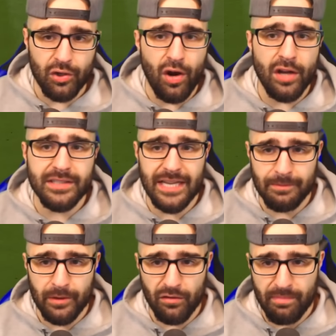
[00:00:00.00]
Crossing
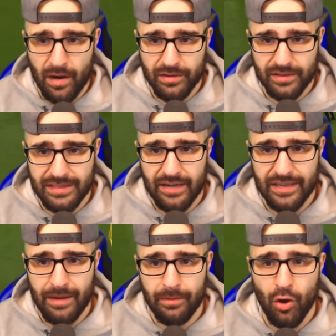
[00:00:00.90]
has been overpowered the entire
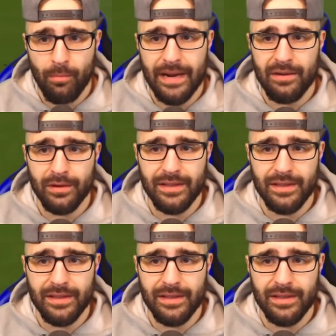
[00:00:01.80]
game, but nobody